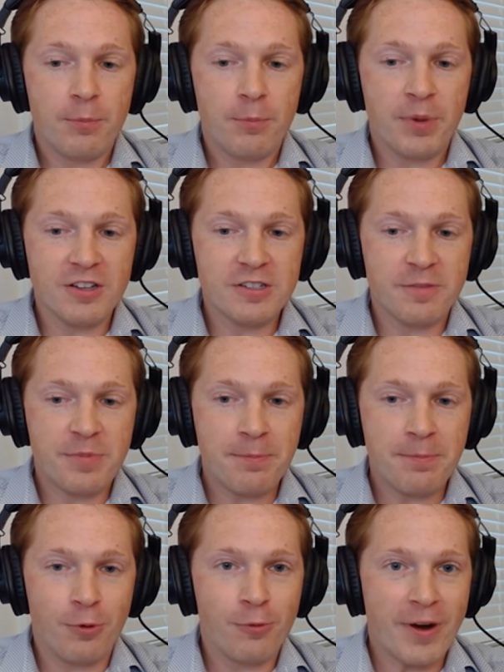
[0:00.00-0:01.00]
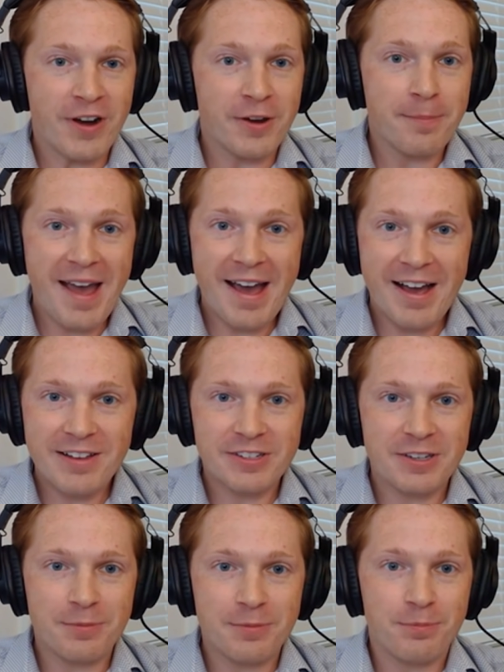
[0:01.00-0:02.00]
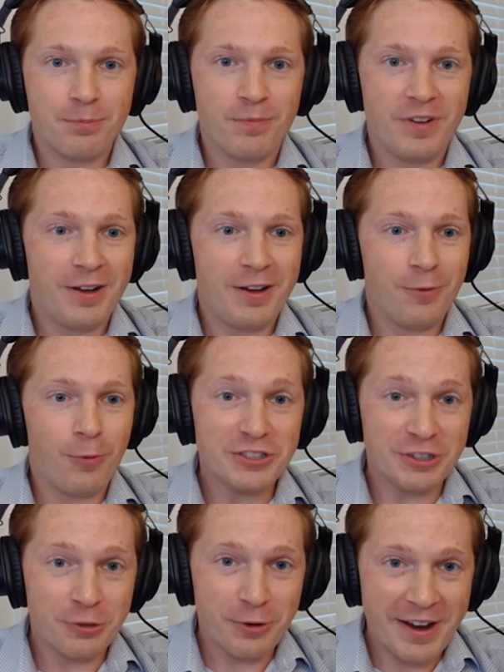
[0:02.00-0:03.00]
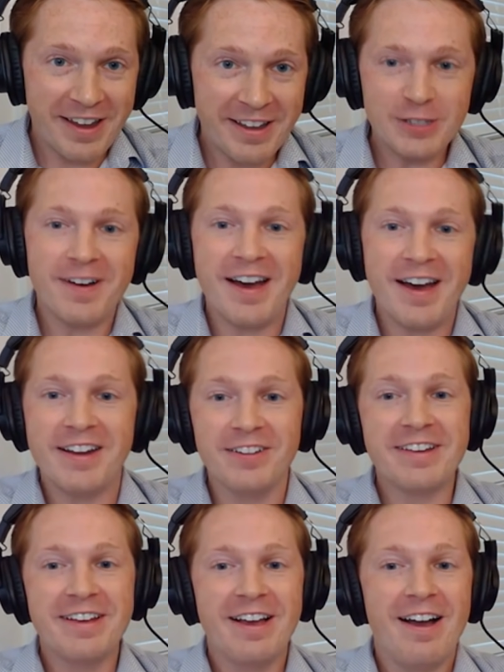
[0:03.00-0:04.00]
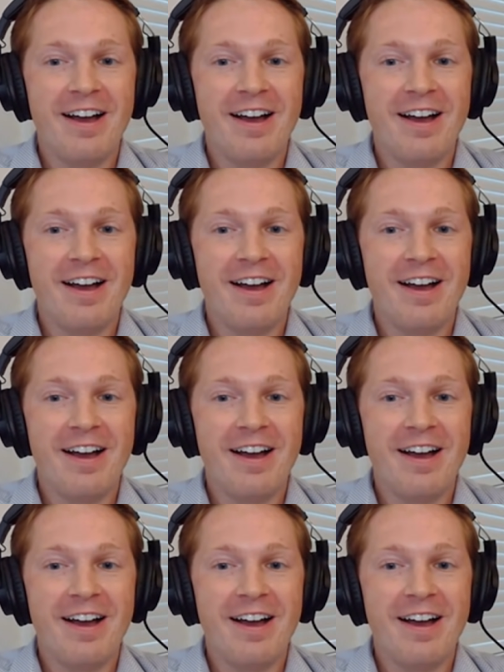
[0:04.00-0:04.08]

because of people wearing masks and uh, washing their hands finally,